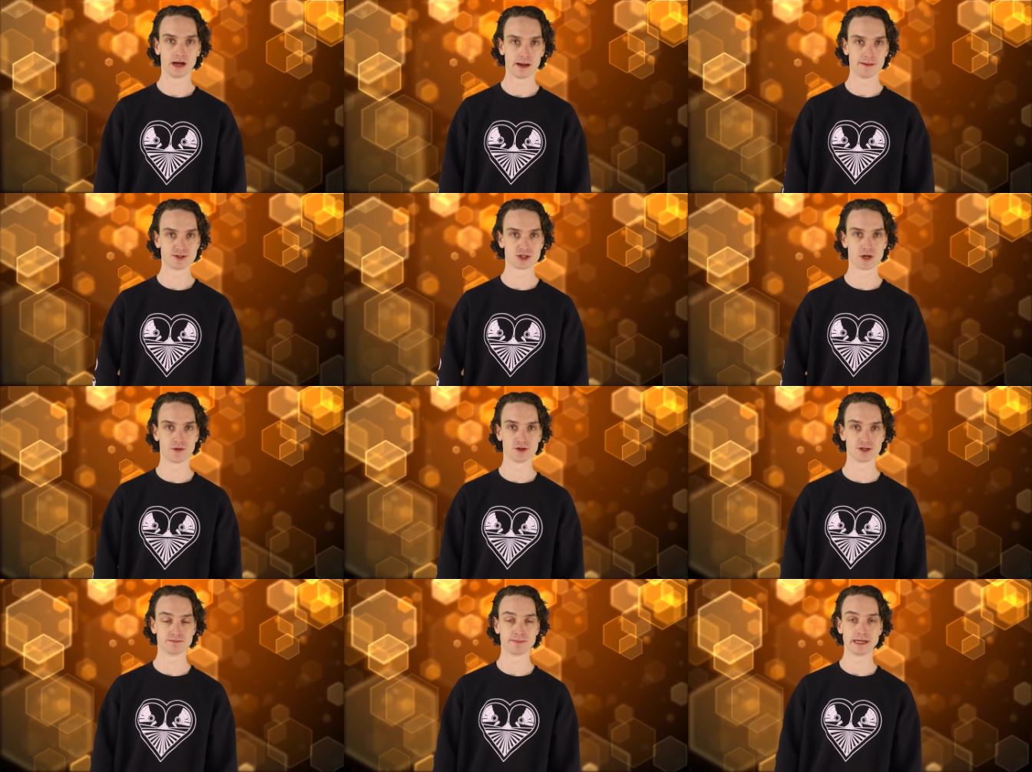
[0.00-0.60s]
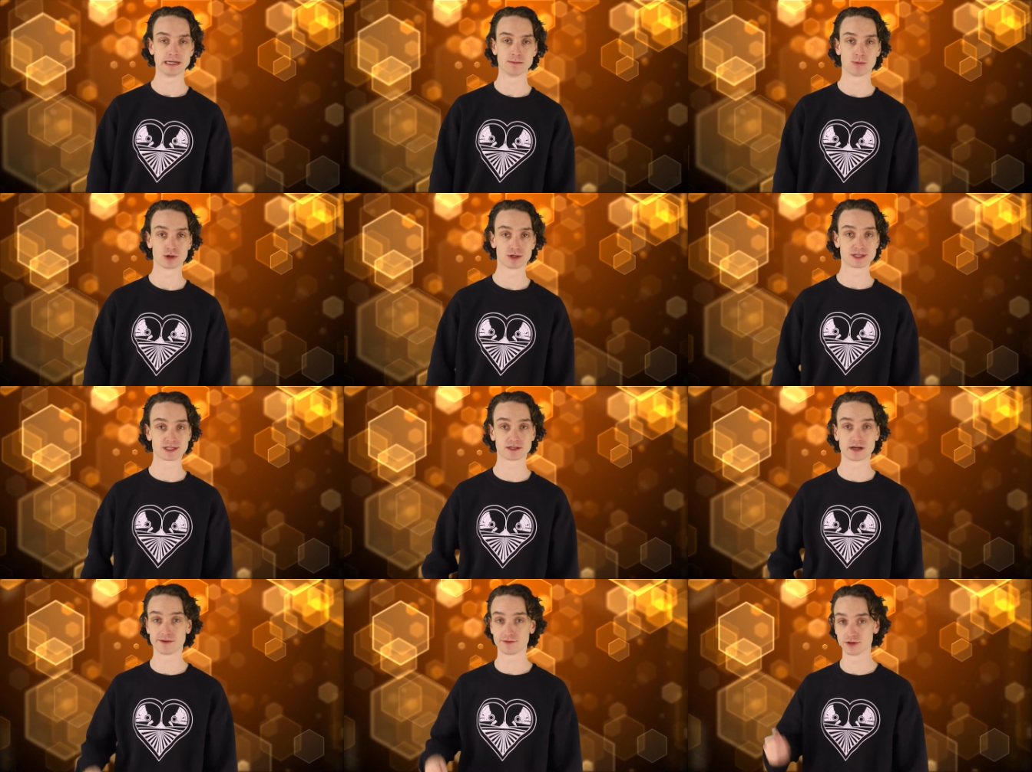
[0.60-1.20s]
I'm sure there's many more
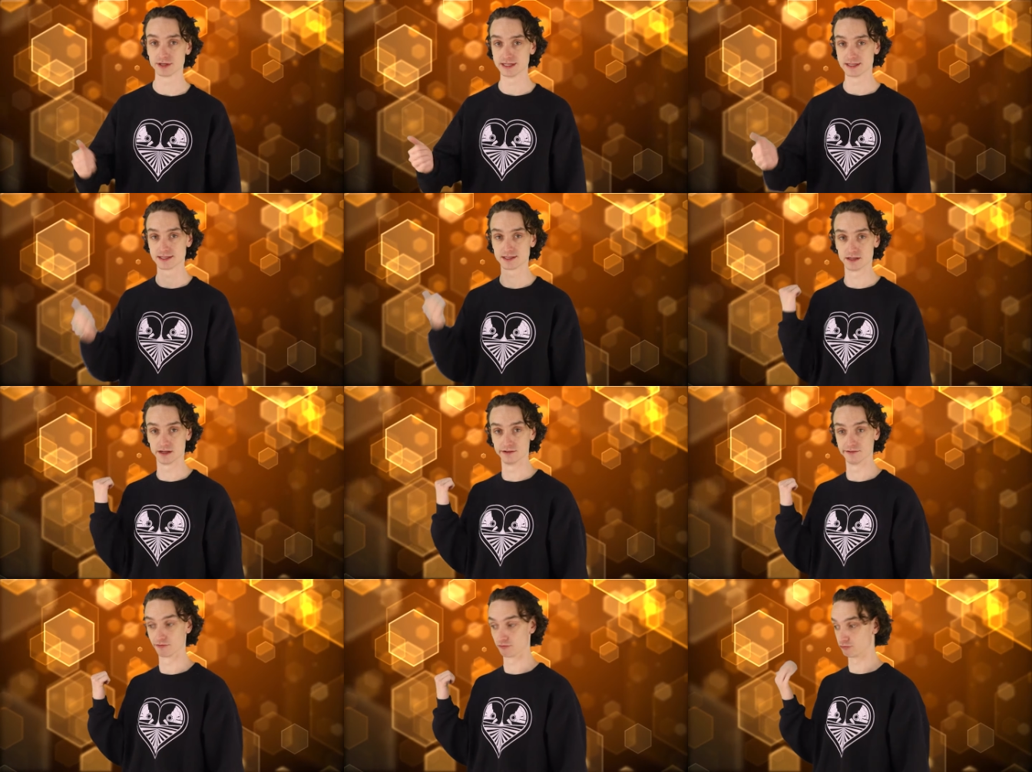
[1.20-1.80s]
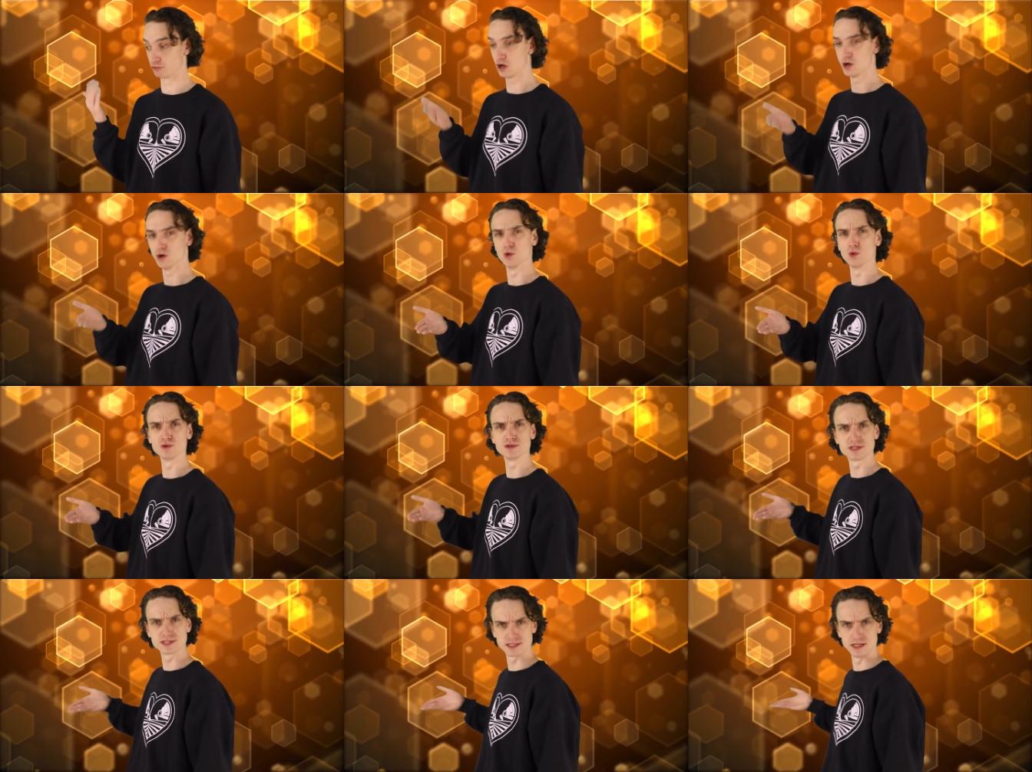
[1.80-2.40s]
discoveries of
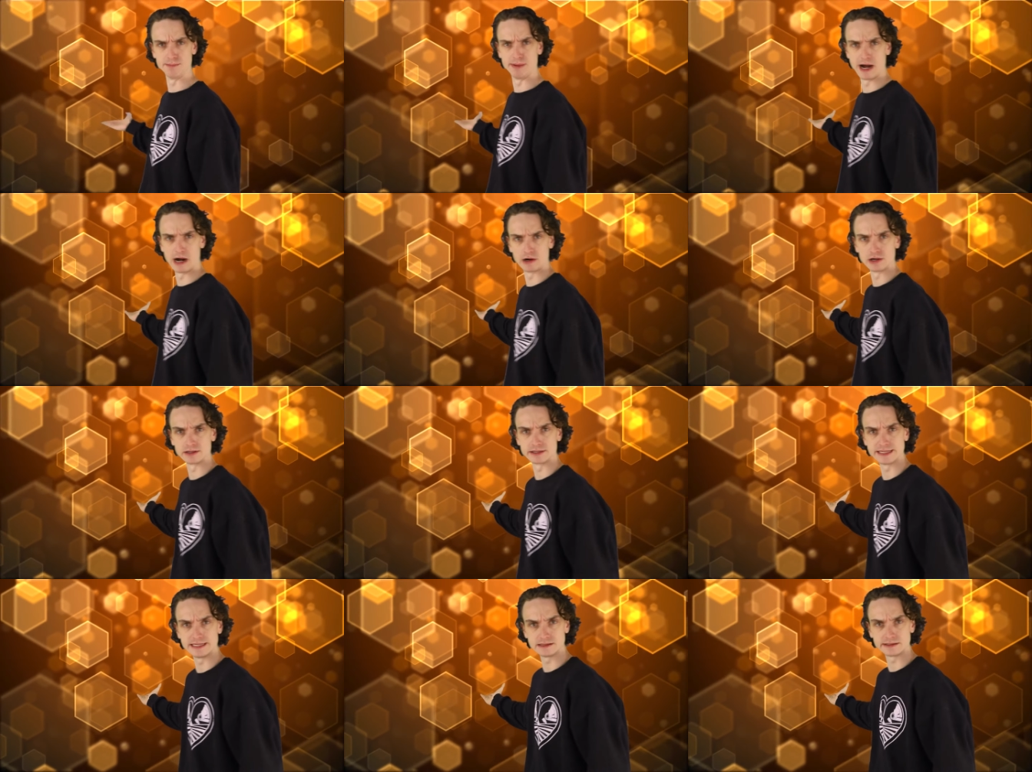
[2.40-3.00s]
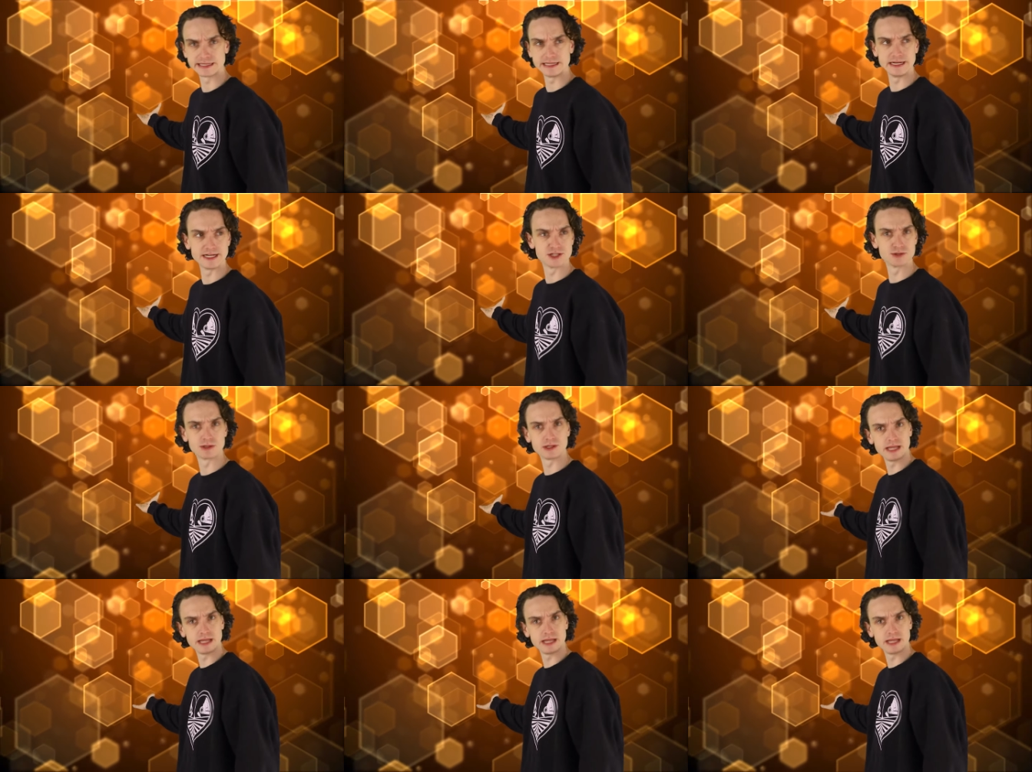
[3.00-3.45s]
roads, apparently, leading to